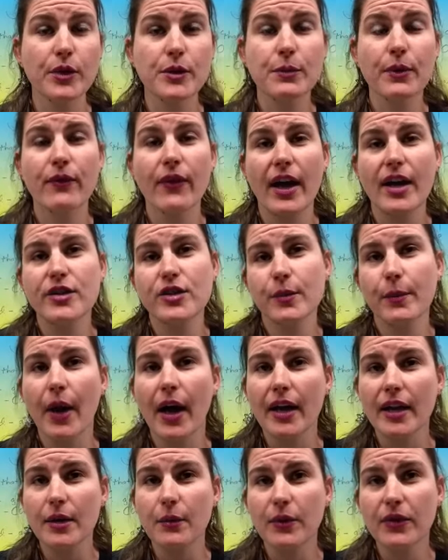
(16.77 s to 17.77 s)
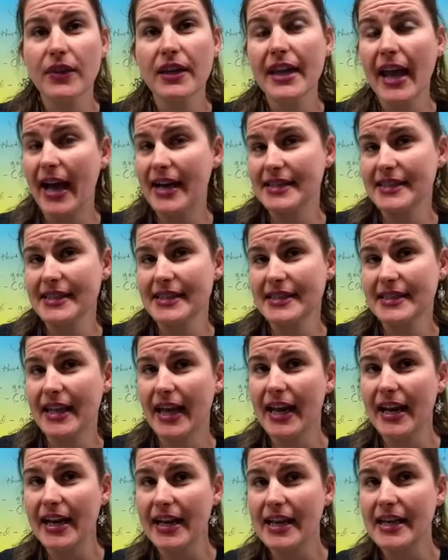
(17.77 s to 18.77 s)
which provides your body with the gases
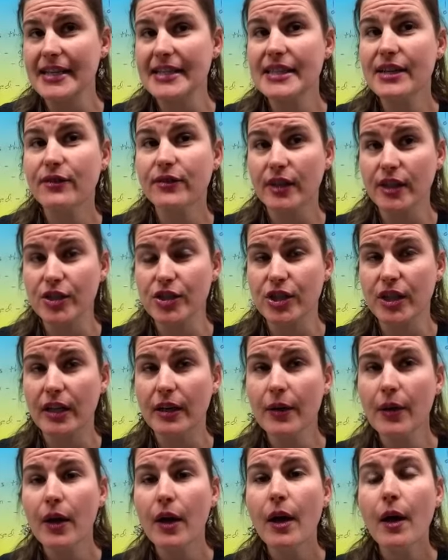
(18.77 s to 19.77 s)
that it needs to function.